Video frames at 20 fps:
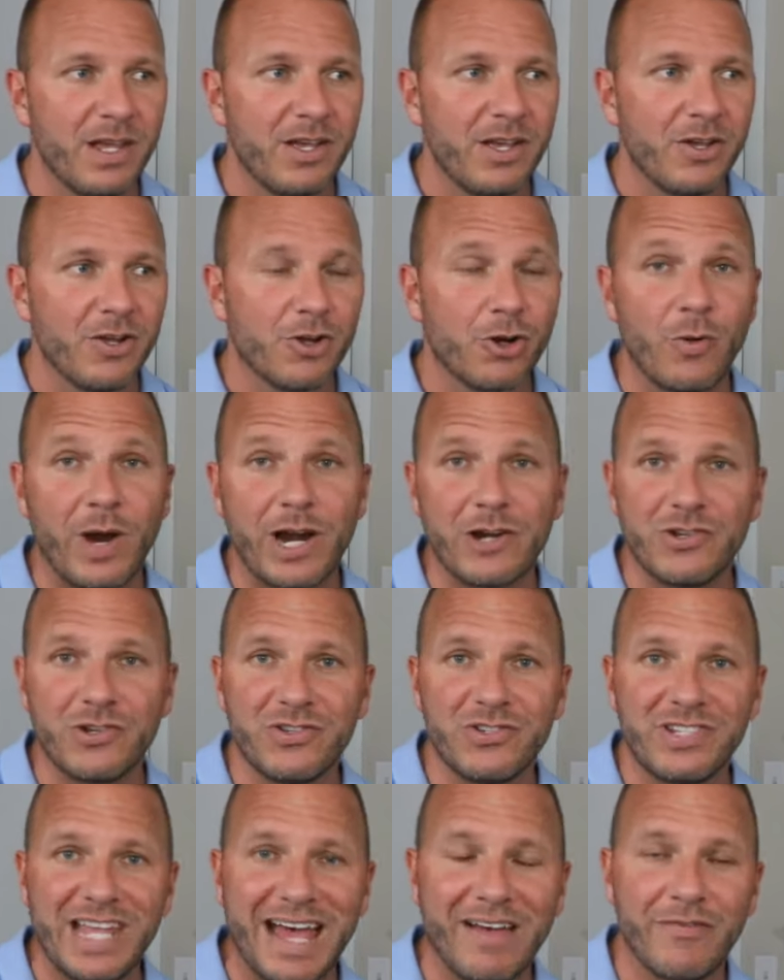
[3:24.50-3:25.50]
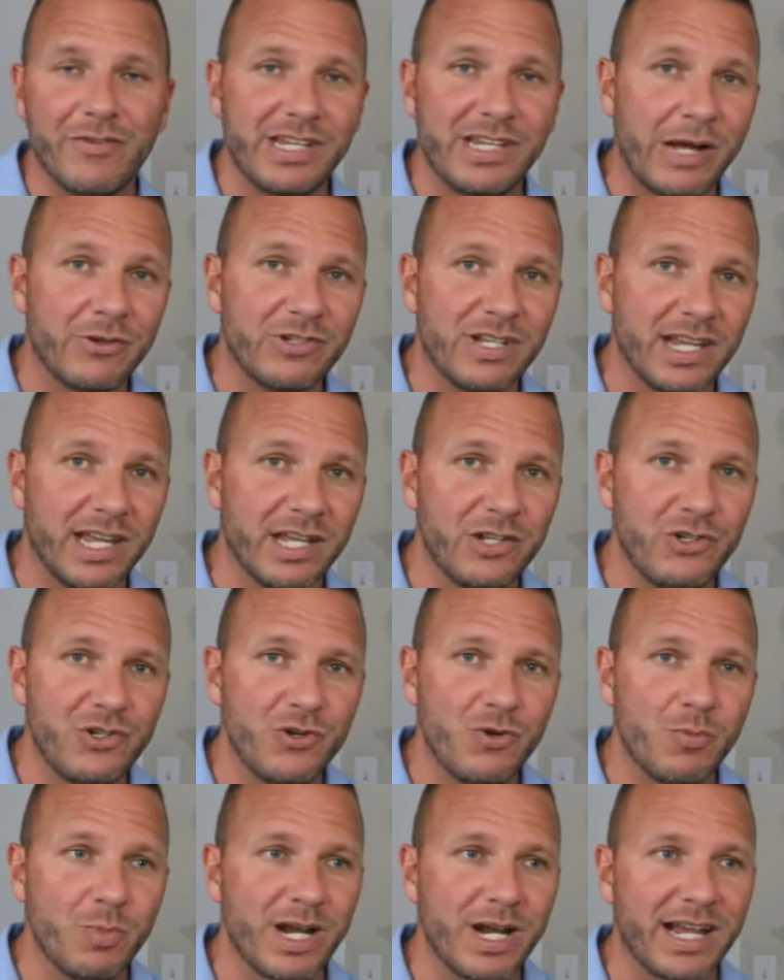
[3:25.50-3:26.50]
correction staff is out to get
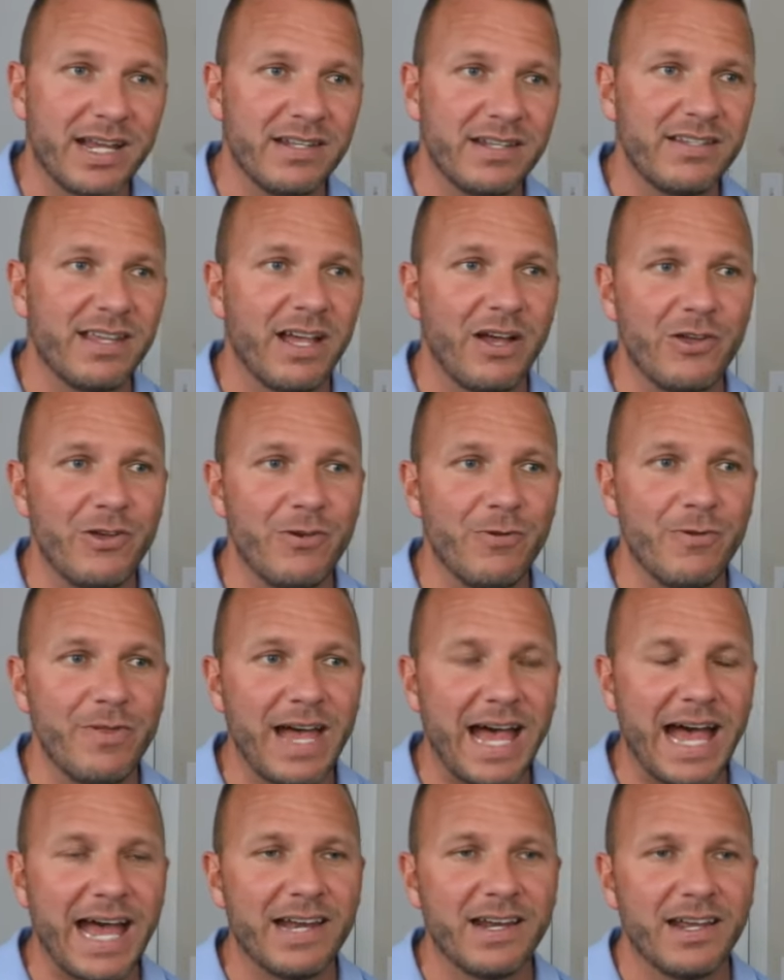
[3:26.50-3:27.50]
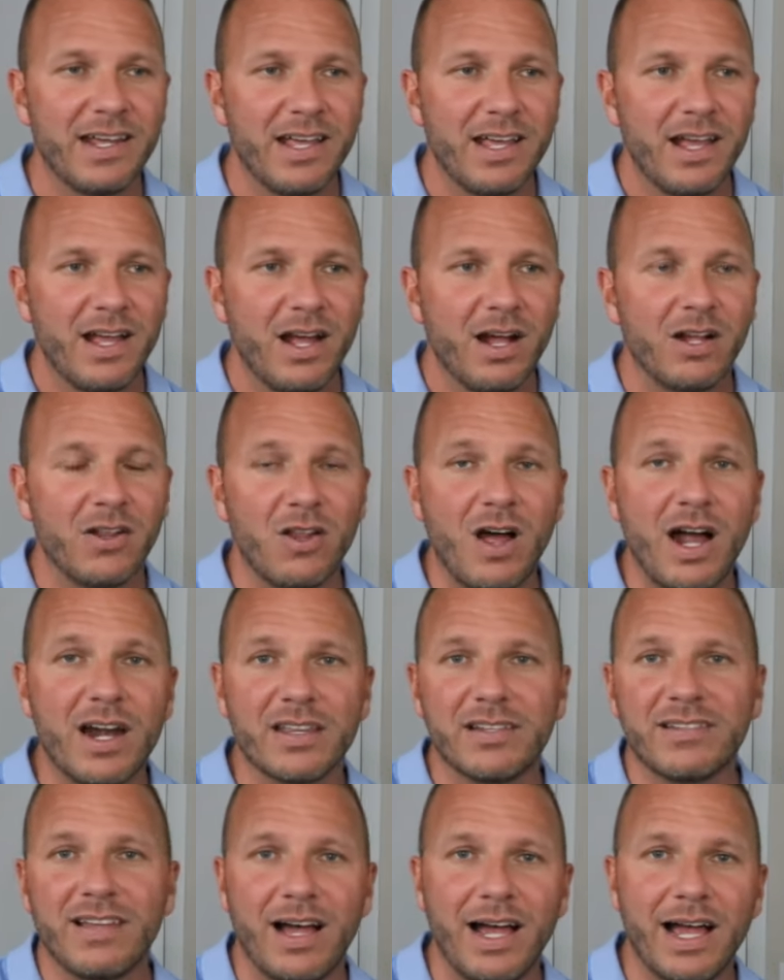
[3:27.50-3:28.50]
you, but I can tell you that a lot
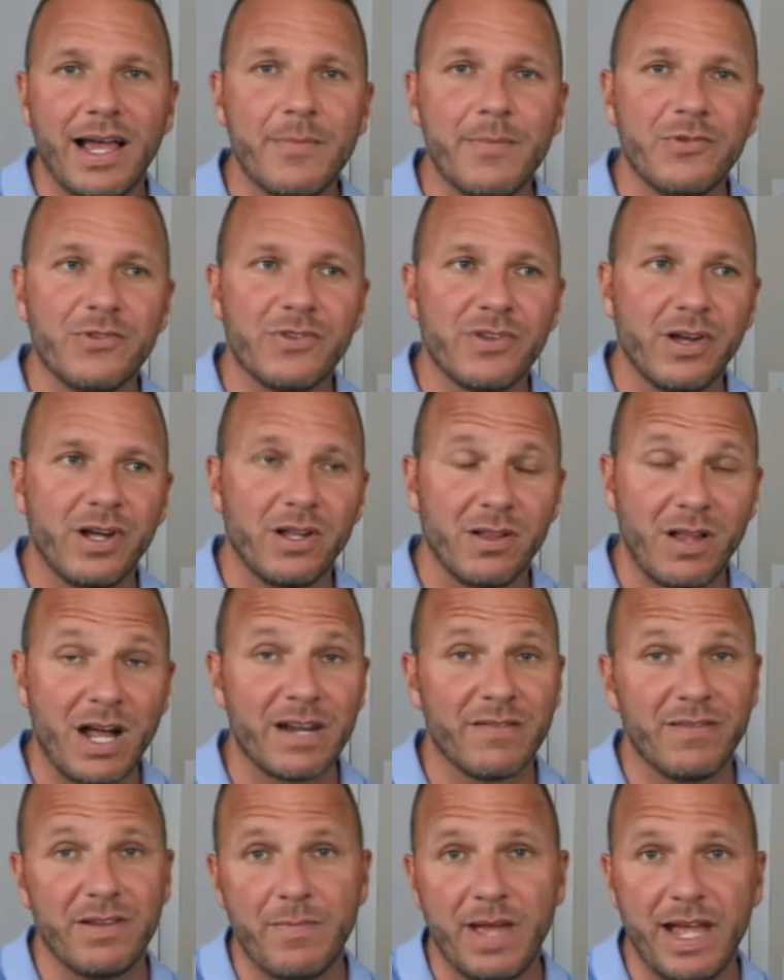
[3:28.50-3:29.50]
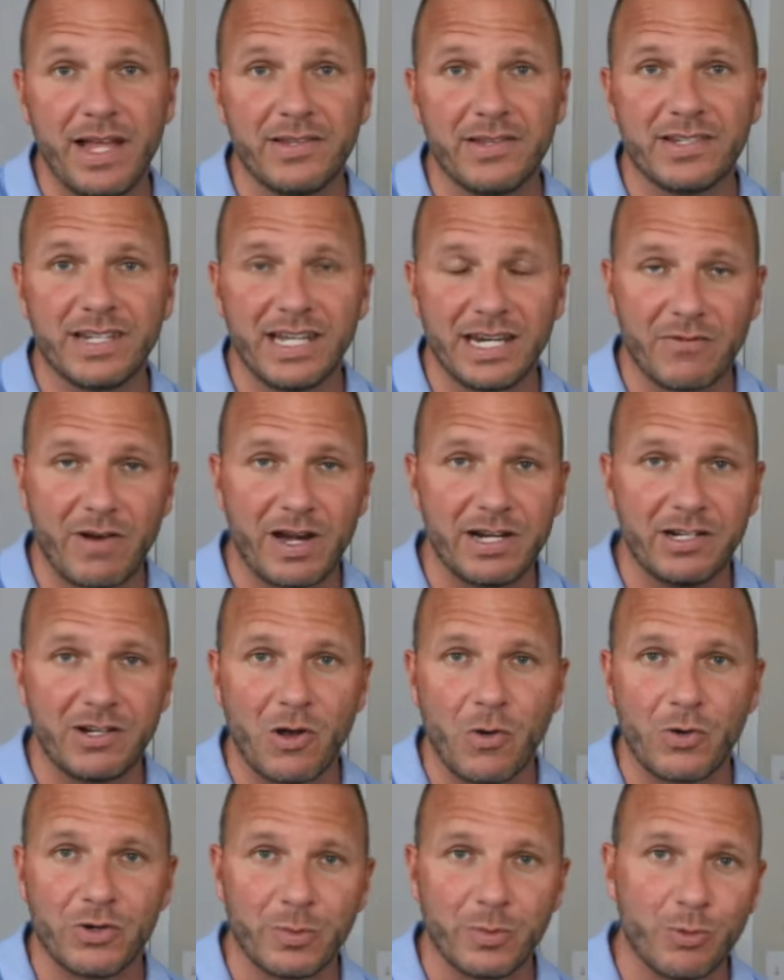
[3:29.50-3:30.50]
of the times, a lot of inmates getting ready to
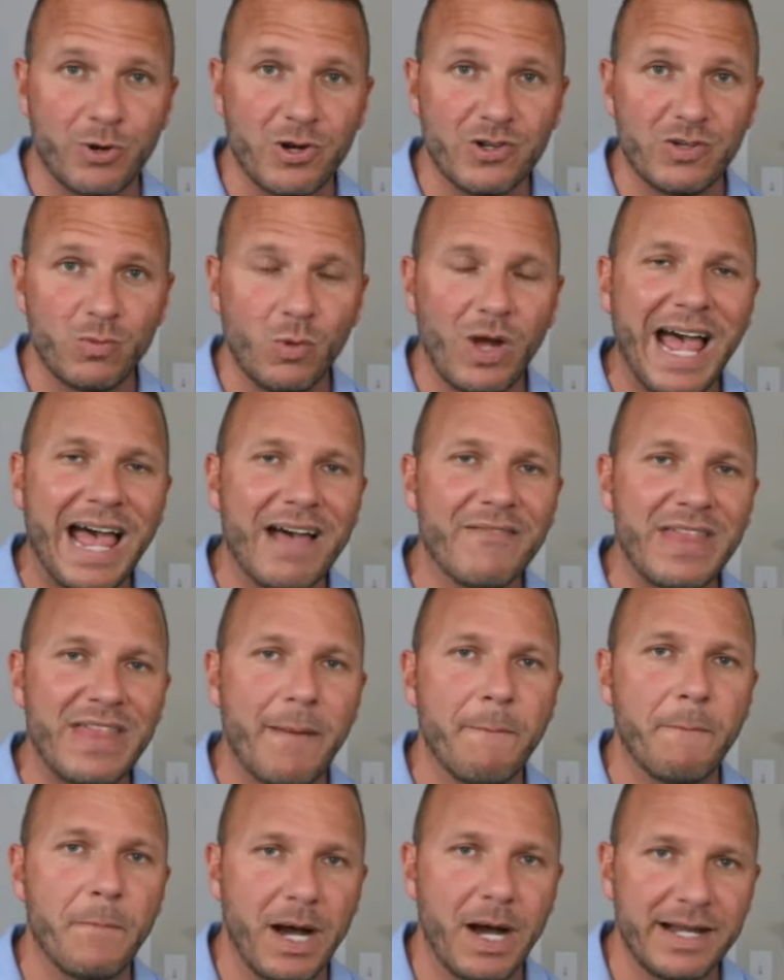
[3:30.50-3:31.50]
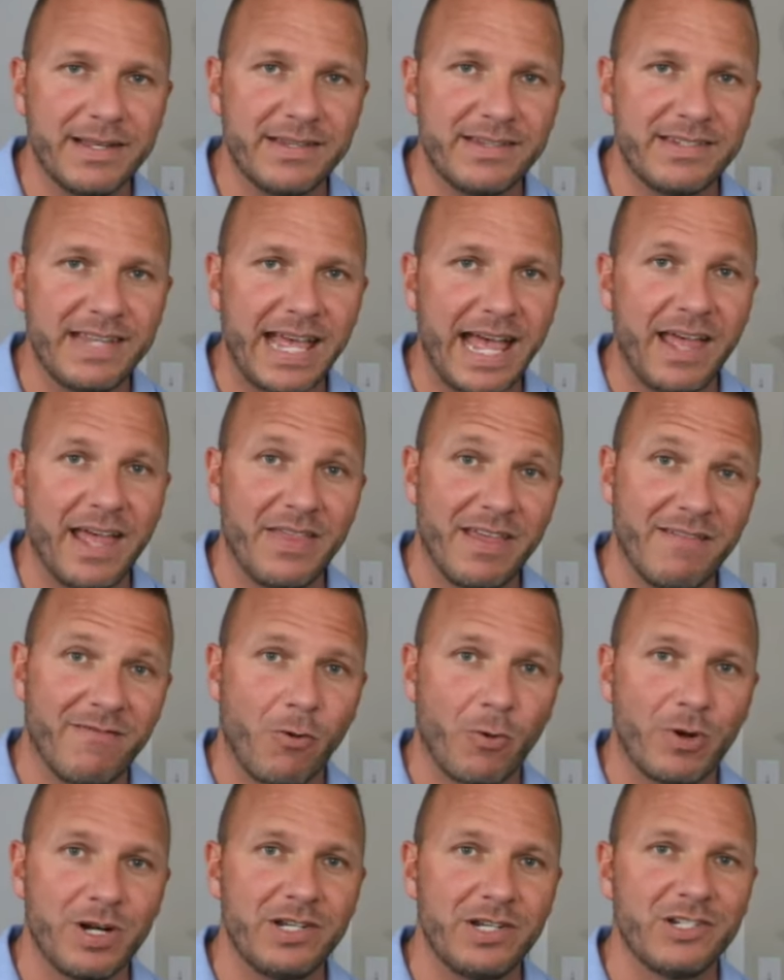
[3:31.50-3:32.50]
go into prison will have that mindset, and they've
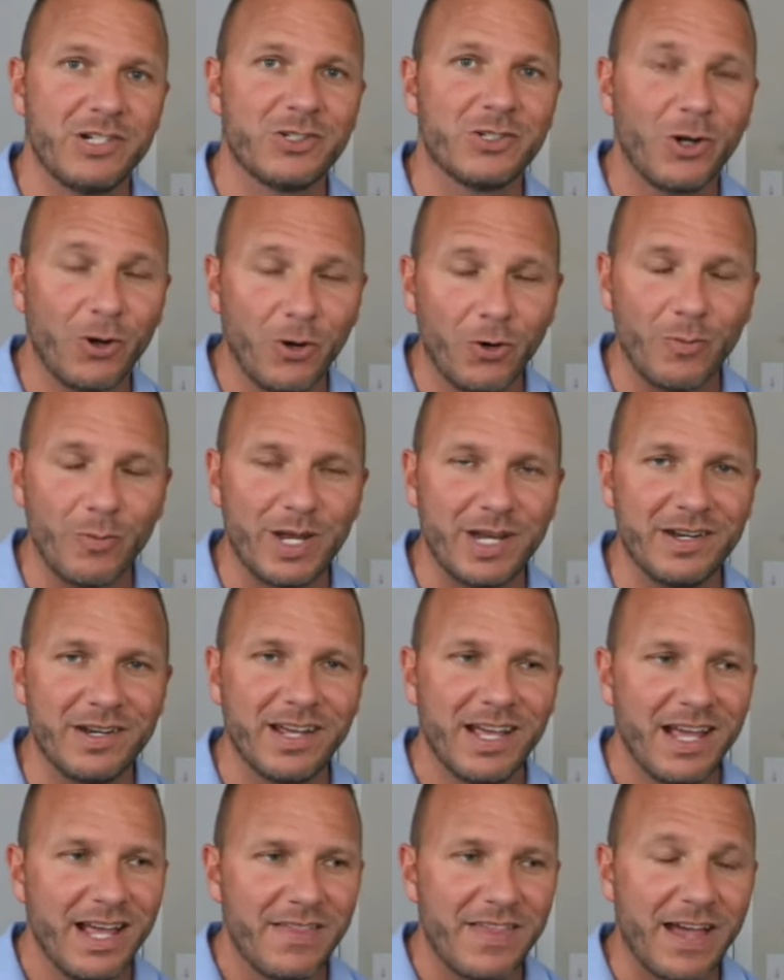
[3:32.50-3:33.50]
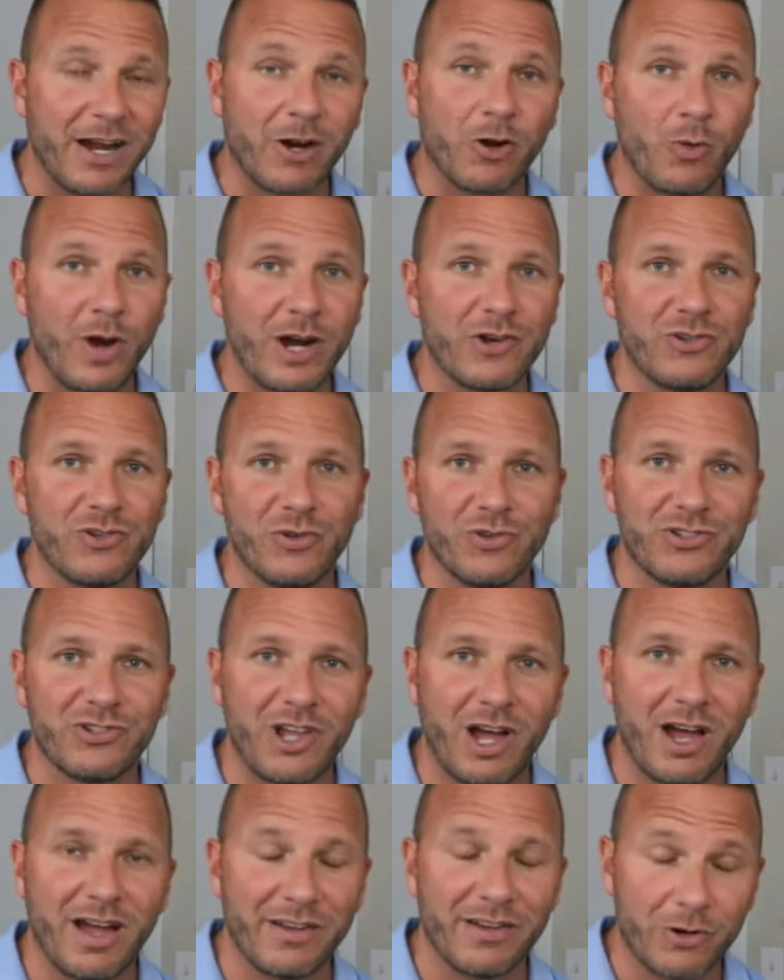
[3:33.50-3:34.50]
already determined that correctional
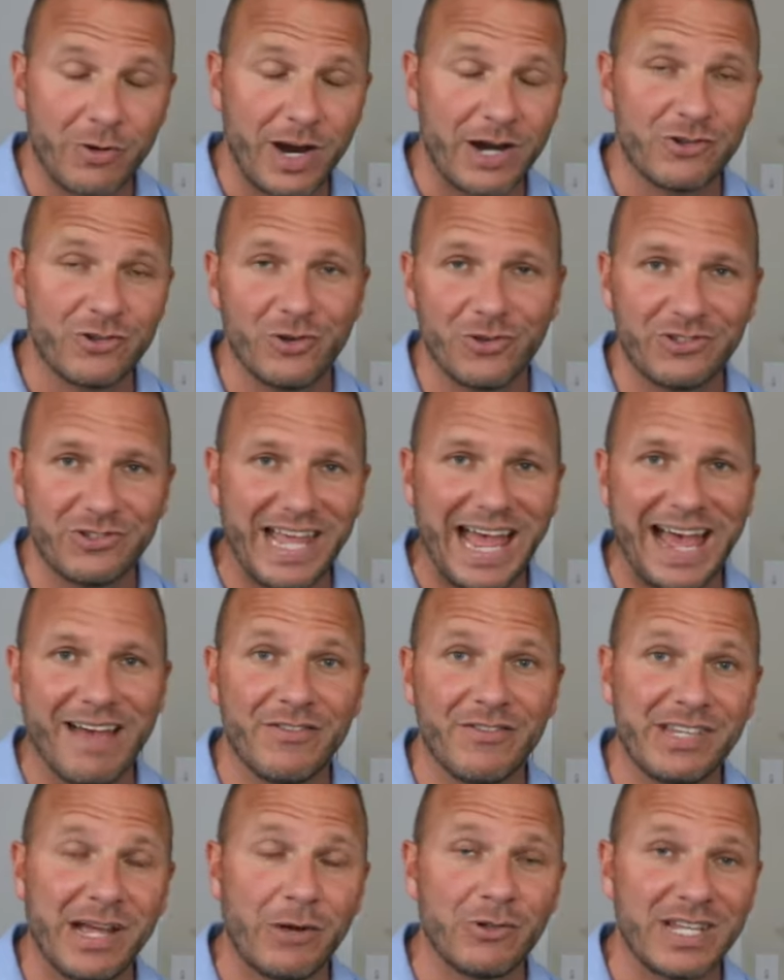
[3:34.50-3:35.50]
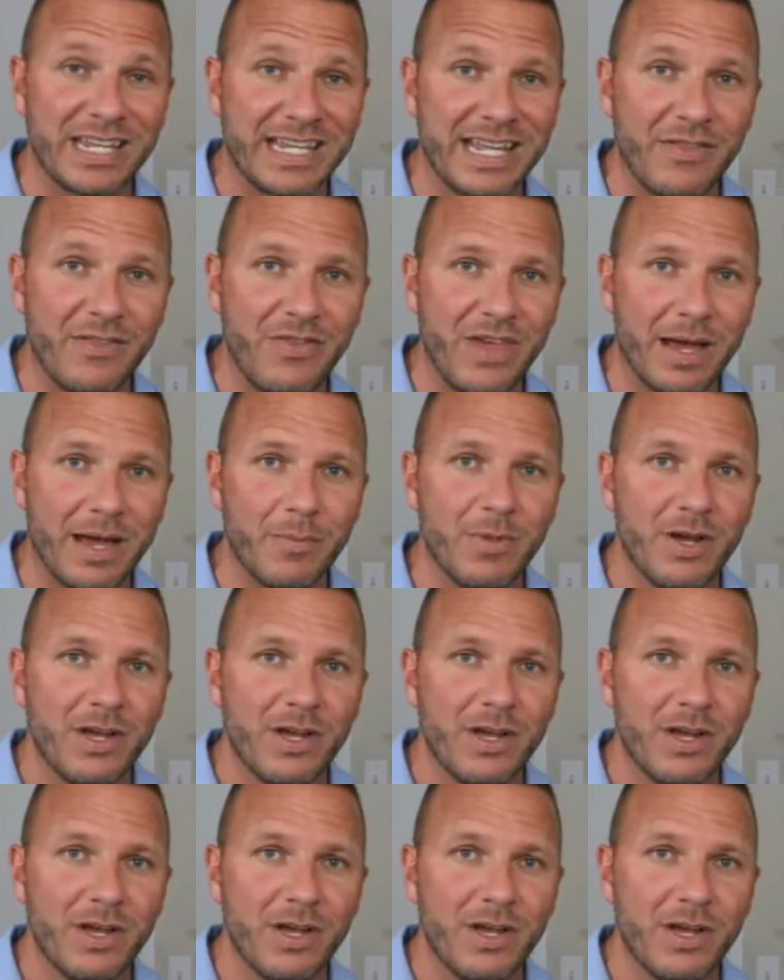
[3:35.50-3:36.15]
staff is out to get them.